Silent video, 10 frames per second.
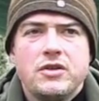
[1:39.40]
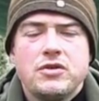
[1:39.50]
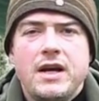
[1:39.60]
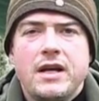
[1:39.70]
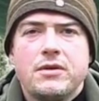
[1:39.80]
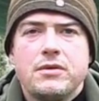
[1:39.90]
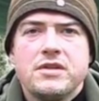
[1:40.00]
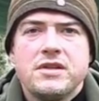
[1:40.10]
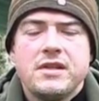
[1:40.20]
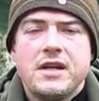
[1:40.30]
training
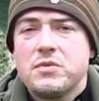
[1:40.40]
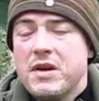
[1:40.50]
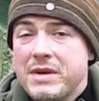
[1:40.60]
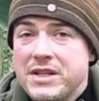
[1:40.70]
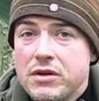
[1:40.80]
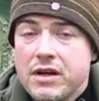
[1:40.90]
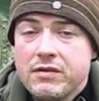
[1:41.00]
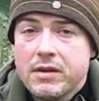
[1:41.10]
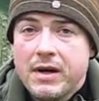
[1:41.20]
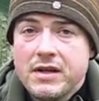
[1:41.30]
courses, and that's what I've been doing
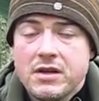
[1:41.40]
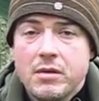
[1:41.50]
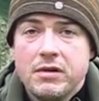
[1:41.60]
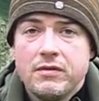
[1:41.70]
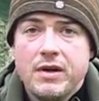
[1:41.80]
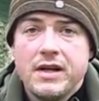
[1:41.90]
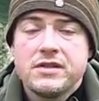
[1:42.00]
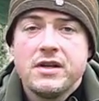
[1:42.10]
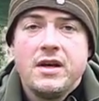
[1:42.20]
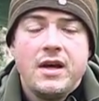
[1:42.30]
for the past couple of
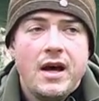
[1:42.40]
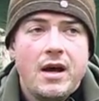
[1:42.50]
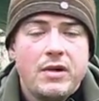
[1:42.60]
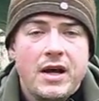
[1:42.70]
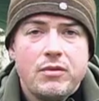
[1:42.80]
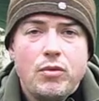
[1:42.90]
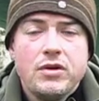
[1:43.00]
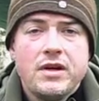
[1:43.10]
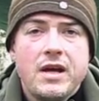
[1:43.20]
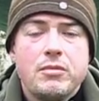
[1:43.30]
weeks. We had a
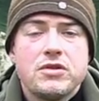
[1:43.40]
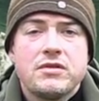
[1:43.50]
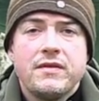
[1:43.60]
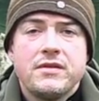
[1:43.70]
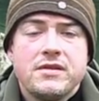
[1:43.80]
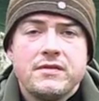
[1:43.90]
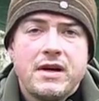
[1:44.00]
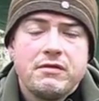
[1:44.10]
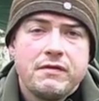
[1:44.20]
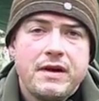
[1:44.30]
one-day Bushcraft and
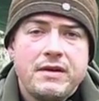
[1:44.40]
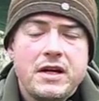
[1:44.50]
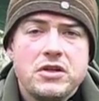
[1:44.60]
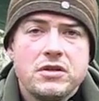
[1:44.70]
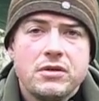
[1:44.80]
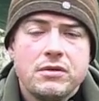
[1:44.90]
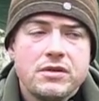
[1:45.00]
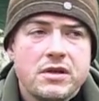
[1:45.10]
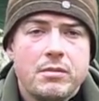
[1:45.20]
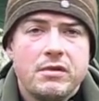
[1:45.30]
Survival Foundation
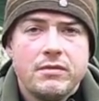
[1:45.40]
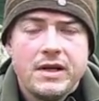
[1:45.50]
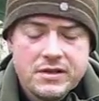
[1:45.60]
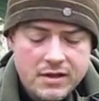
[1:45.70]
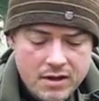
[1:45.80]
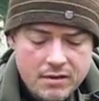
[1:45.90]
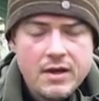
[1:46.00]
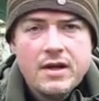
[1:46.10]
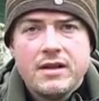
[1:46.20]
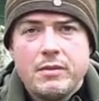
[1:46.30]
course a couple of weeks ago,
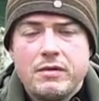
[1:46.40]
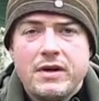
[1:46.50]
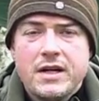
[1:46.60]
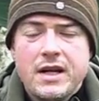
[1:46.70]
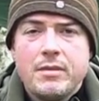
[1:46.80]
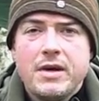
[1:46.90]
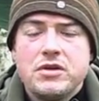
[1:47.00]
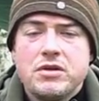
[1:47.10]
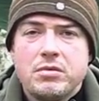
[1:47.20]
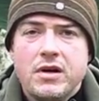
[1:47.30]
then we ran an
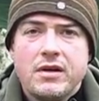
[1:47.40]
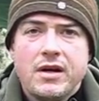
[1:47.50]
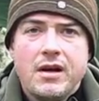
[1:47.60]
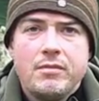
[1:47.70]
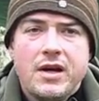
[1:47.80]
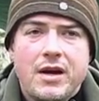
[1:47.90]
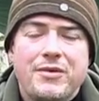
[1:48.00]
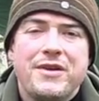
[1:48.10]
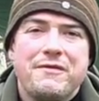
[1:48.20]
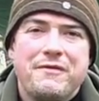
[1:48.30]
elementary program
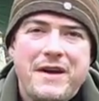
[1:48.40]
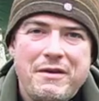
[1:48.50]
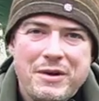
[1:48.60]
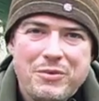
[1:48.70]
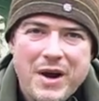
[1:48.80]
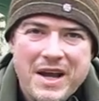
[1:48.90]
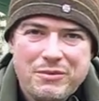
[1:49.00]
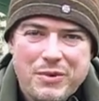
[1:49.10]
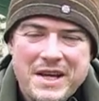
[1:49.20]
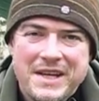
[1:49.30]
with a very
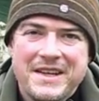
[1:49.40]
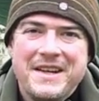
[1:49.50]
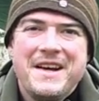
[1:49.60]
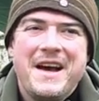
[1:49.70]
wet week.